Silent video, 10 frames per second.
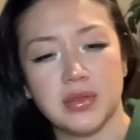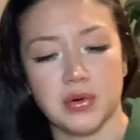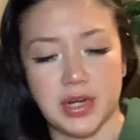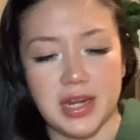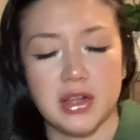
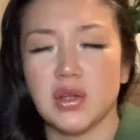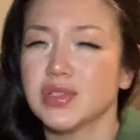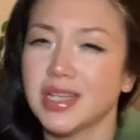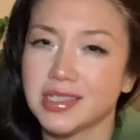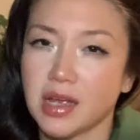or getting close
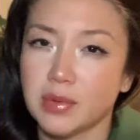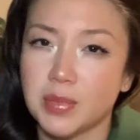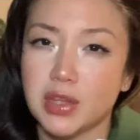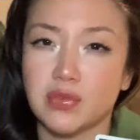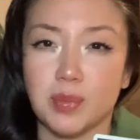to that time of
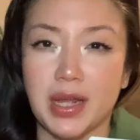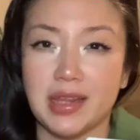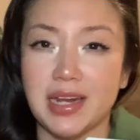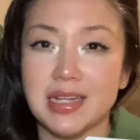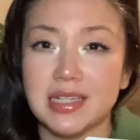month for my
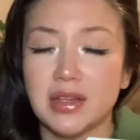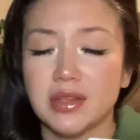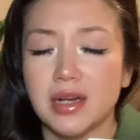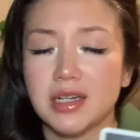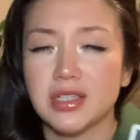ladies out
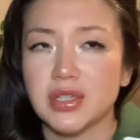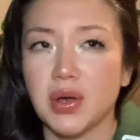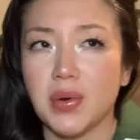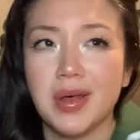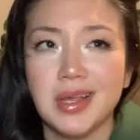there.
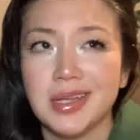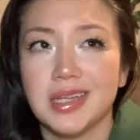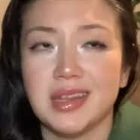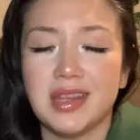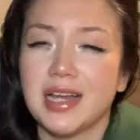So
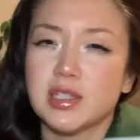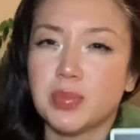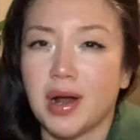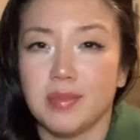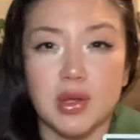that's
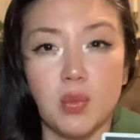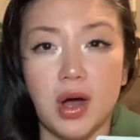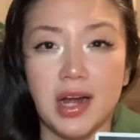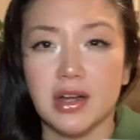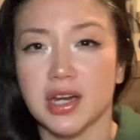probably
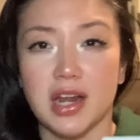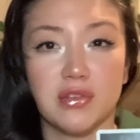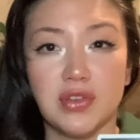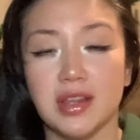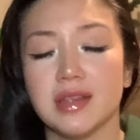why you're kind of
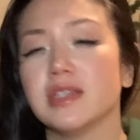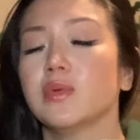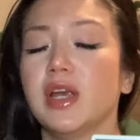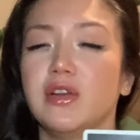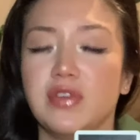feeling this
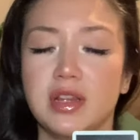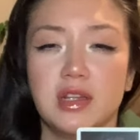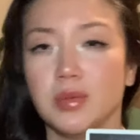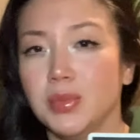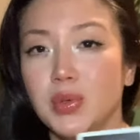way. You're feeling a
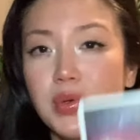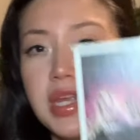little moody,